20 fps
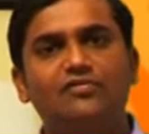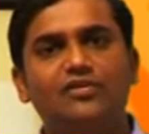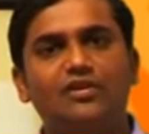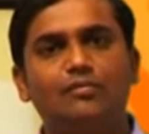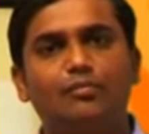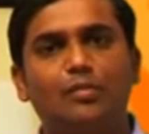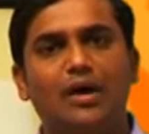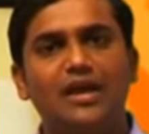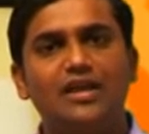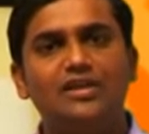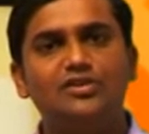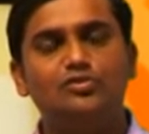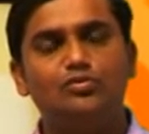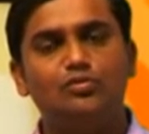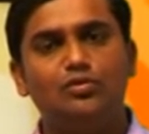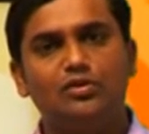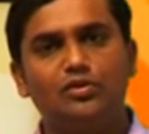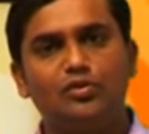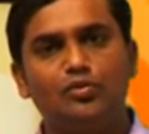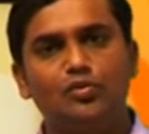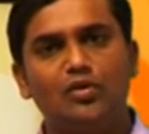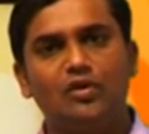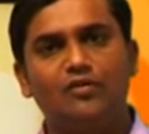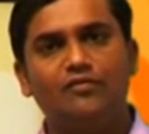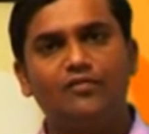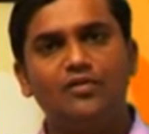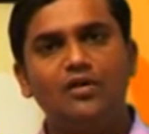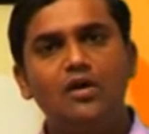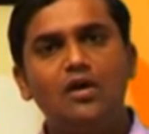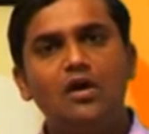were biased to the tune
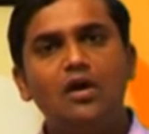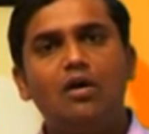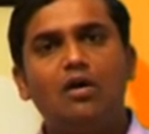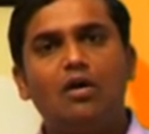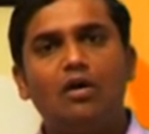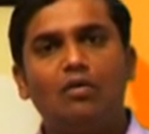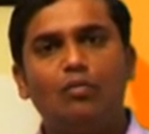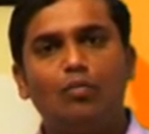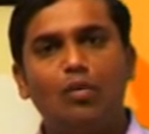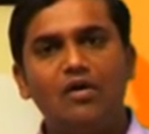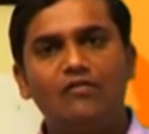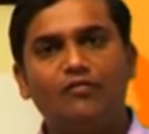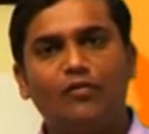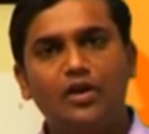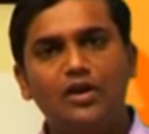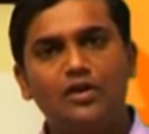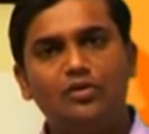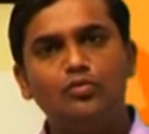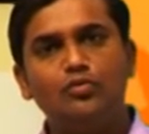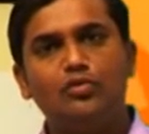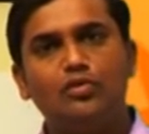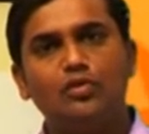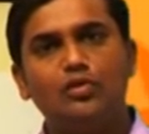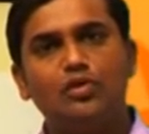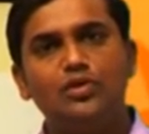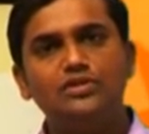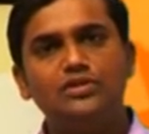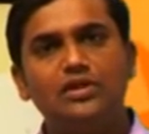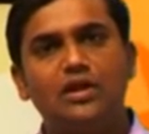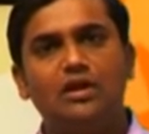of 142
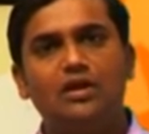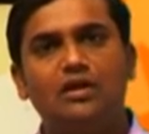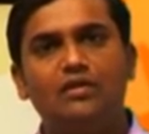crores,